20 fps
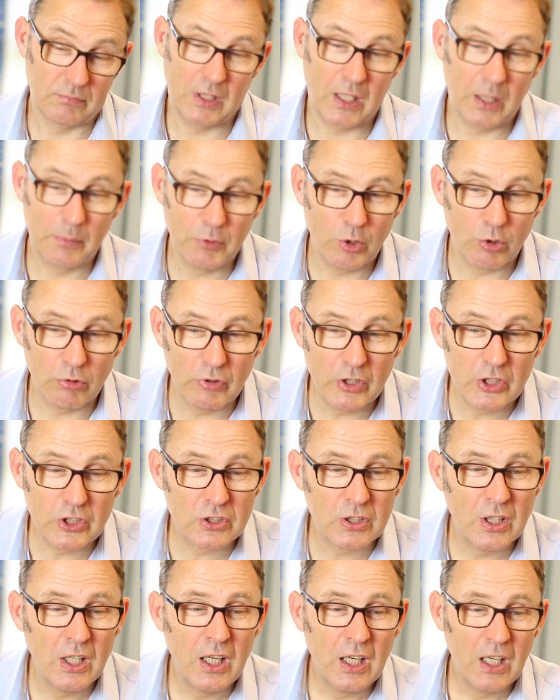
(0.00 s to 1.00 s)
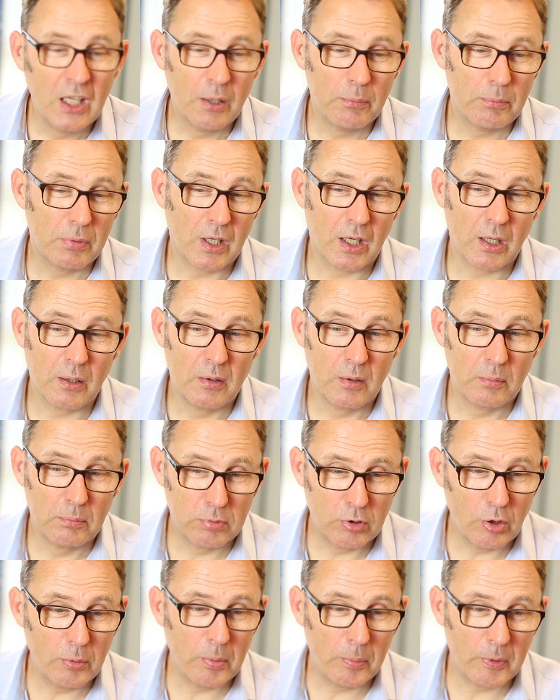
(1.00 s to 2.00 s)
I'm not rich, but I
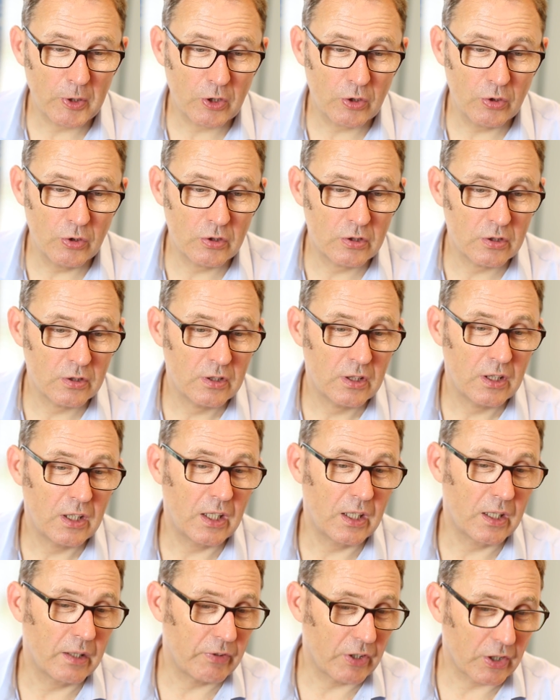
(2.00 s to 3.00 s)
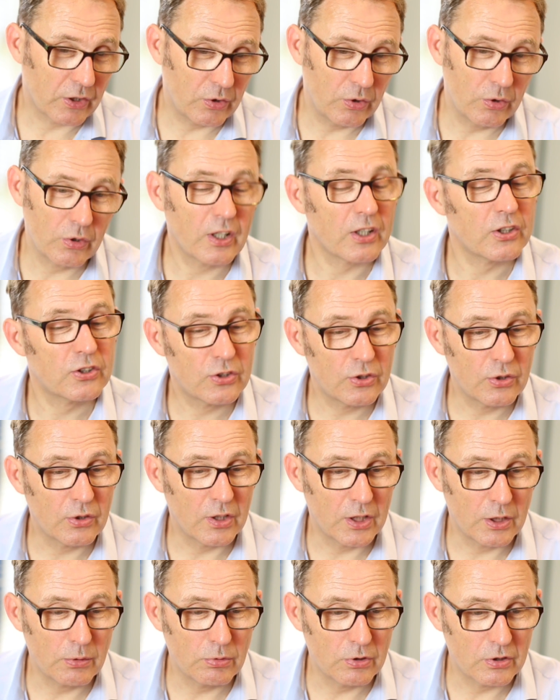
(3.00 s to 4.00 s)
probably could, and if I could, I
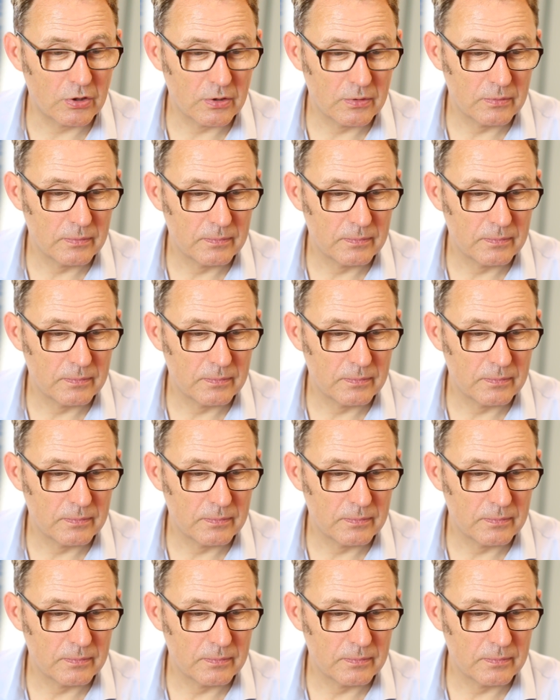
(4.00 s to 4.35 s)
certainly would.